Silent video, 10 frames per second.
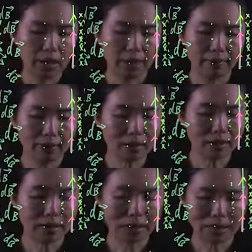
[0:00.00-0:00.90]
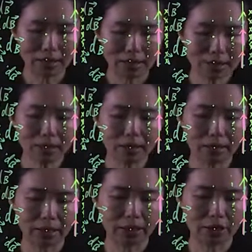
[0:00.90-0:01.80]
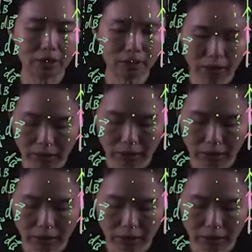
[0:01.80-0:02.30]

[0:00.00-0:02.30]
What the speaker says: and then at any location